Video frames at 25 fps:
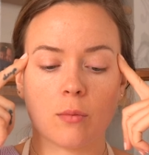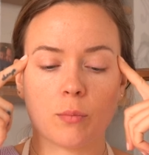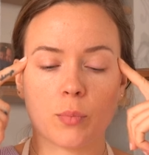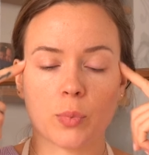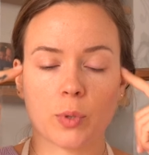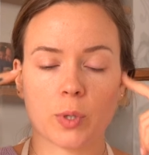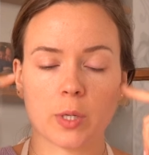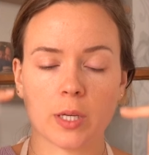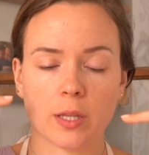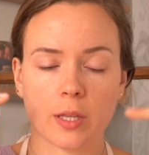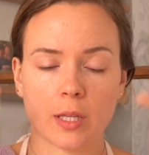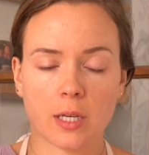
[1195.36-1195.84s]

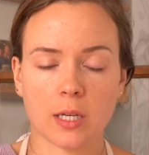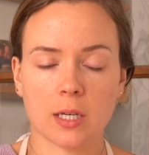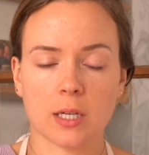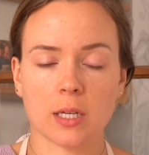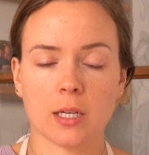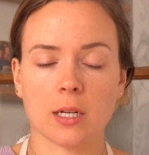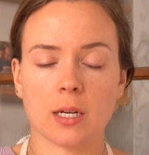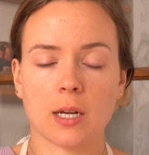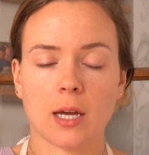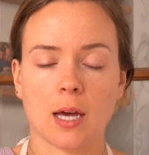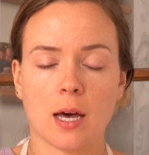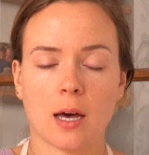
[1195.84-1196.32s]
breathe
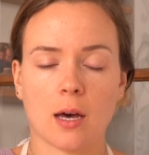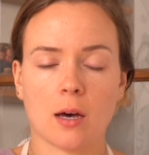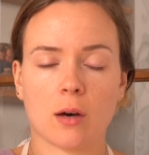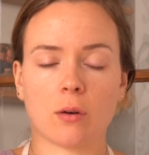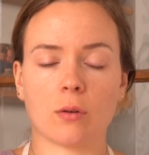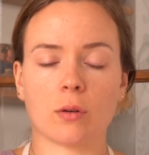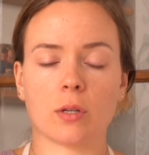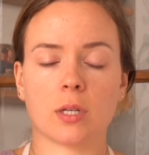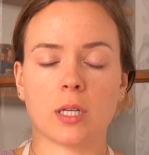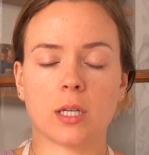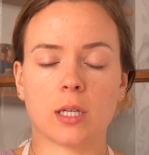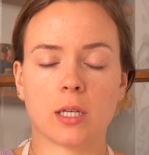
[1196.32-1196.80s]
in,
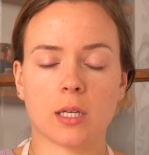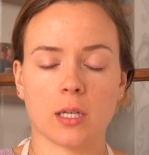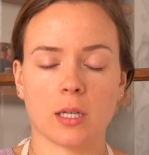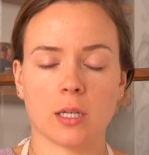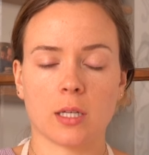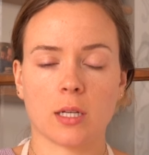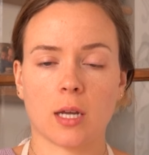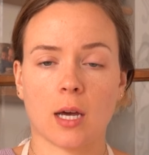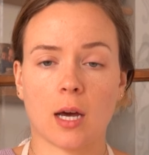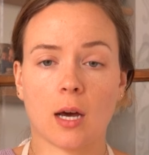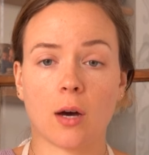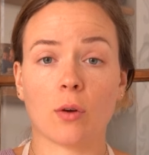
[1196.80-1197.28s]
out,
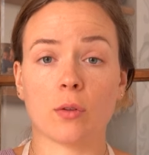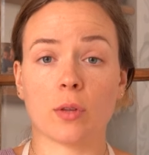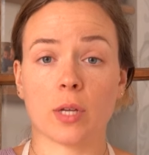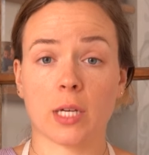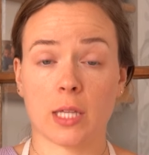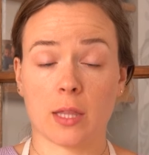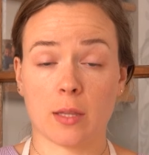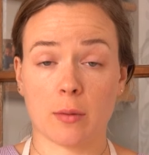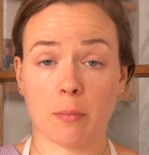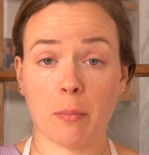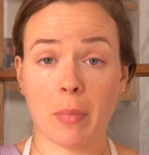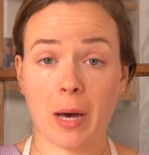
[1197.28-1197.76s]
in, out,
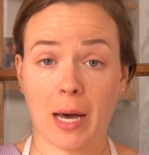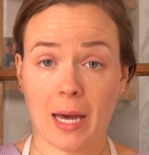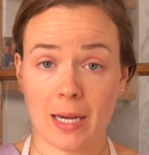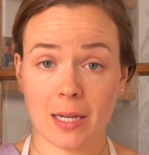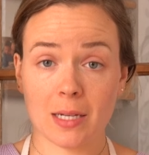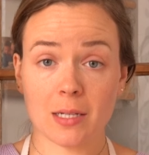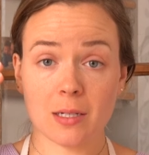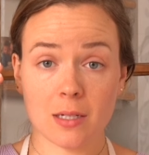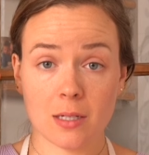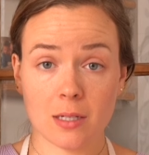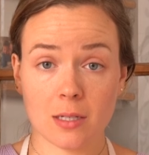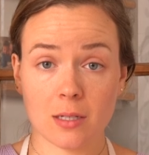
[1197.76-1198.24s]
like the
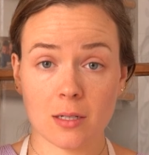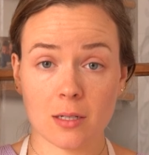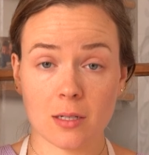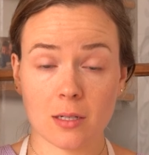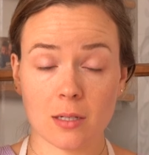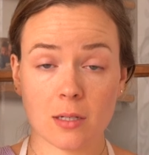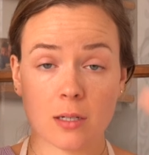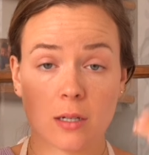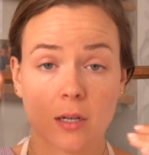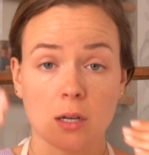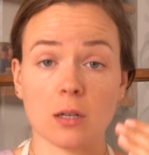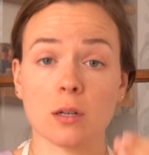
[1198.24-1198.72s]
mind,
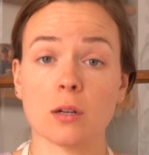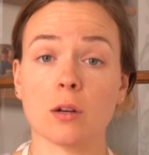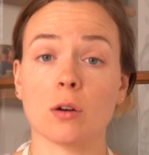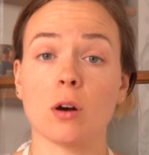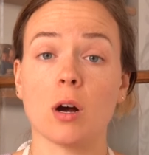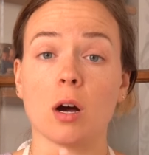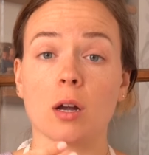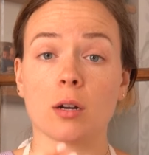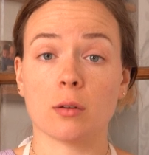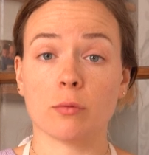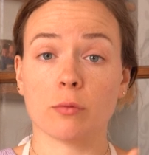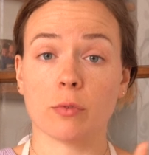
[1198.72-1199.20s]
and
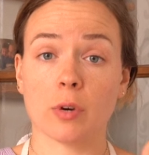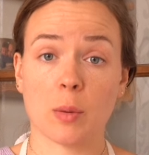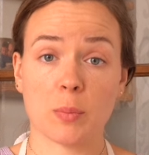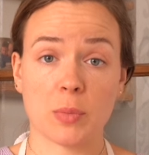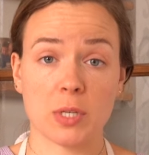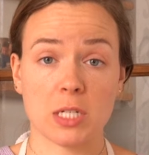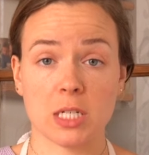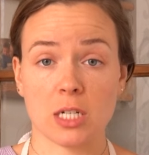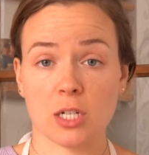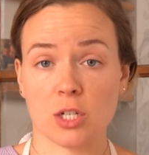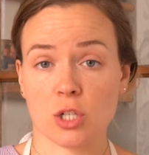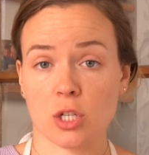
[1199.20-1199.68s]
on a
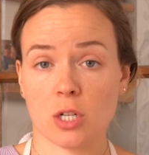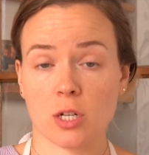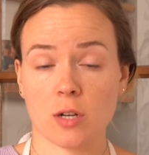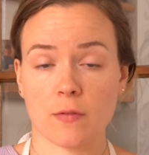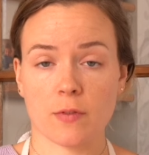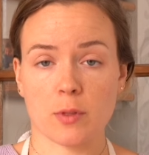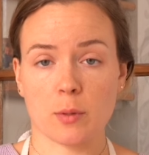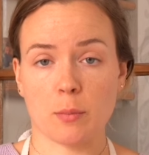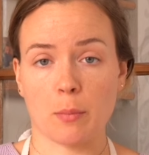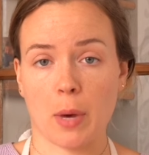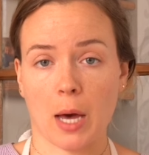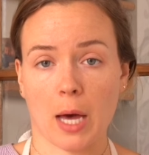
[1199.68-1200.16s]
repetition
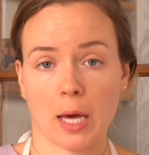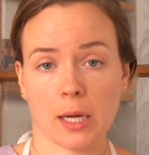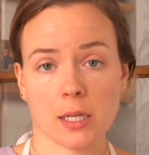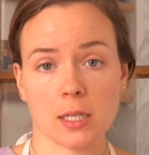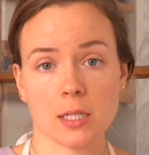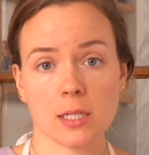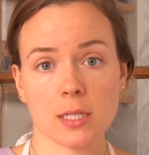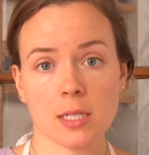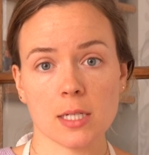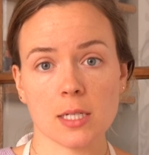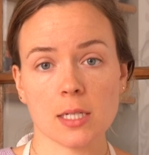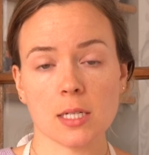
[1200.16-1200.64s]
of the
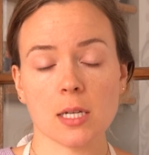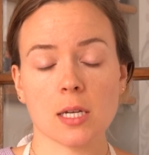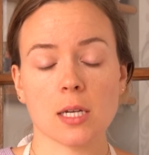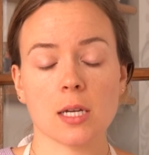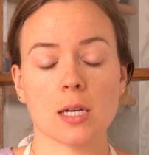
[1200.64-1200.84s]
mind,